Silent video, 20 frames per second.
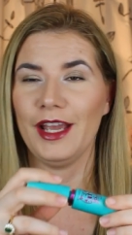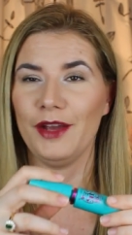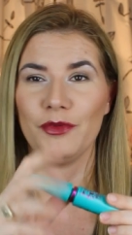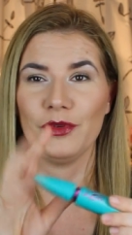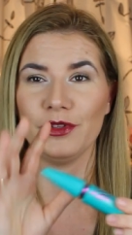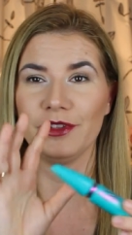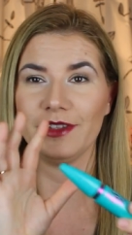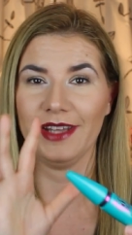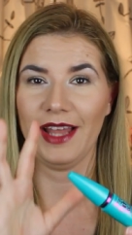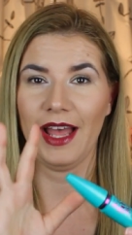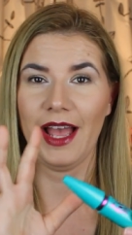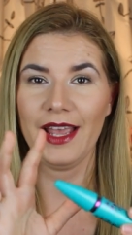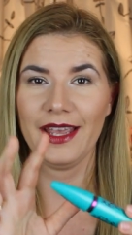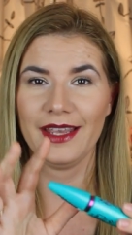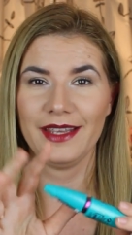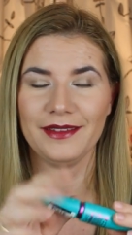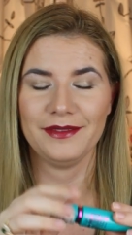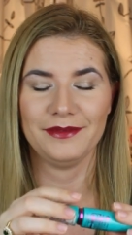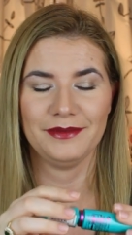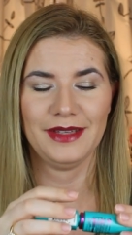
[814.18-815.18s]
I won't
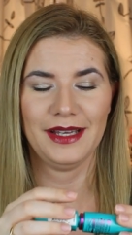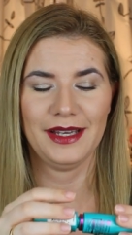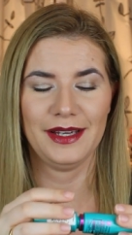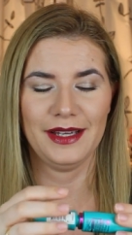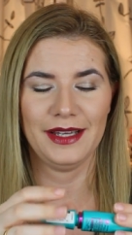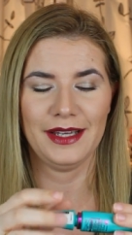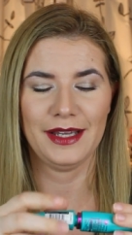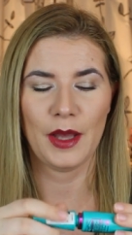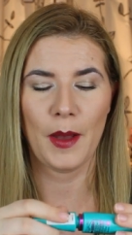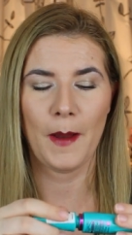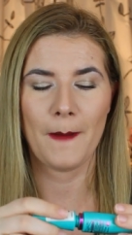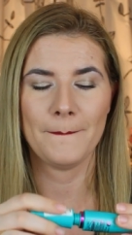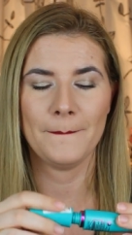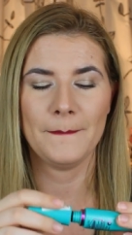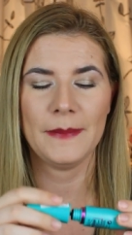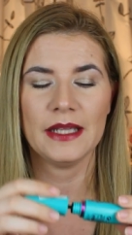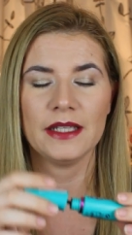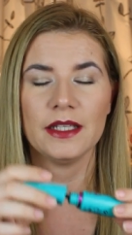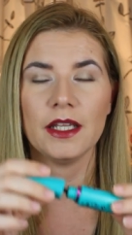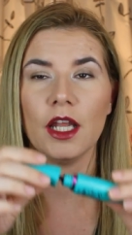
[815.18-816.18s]
lie. Uh,
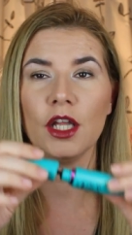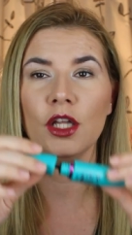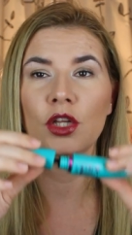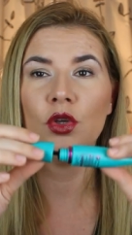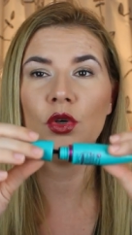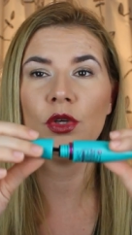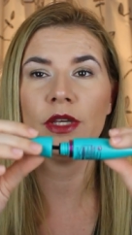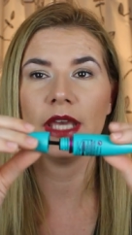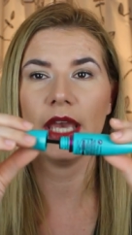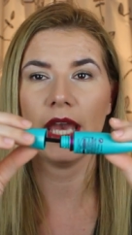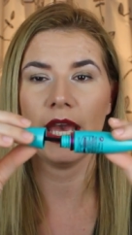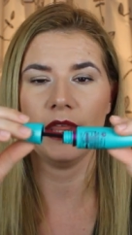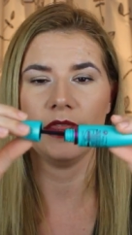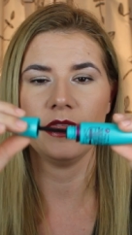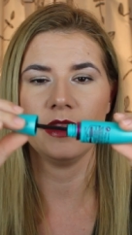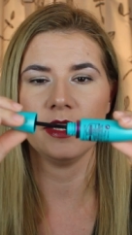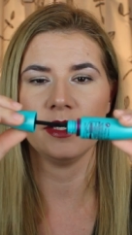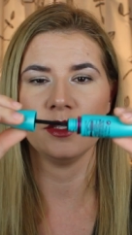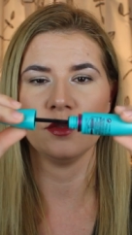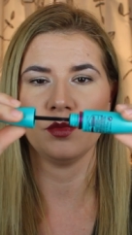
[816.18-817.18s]
but look
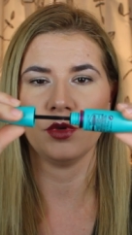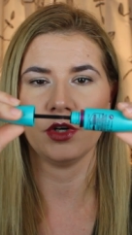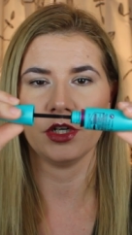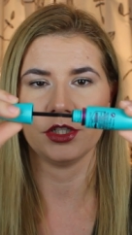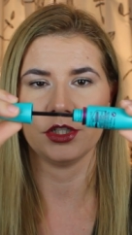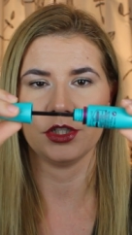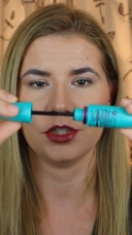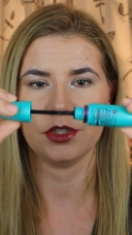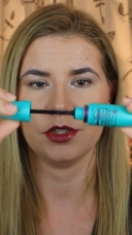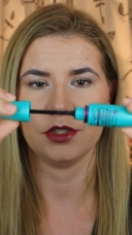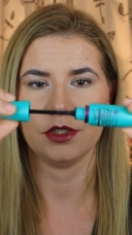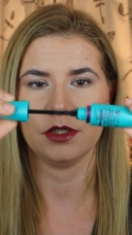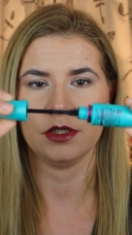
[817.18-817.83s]
at this brush